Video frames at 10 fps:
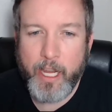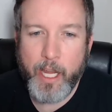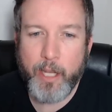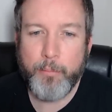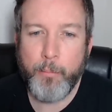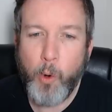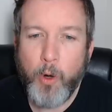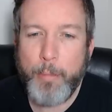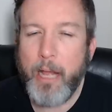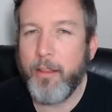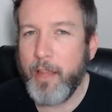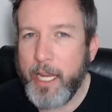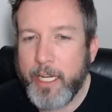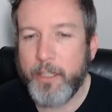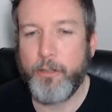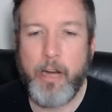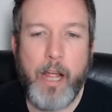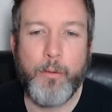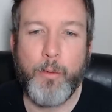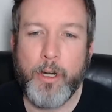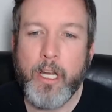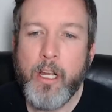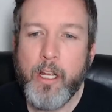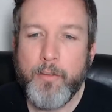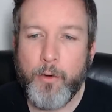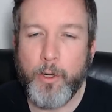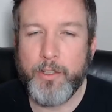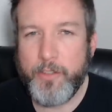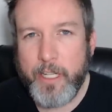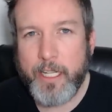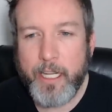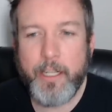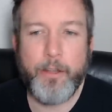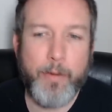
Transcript: and more about laying the groundwork for C N N and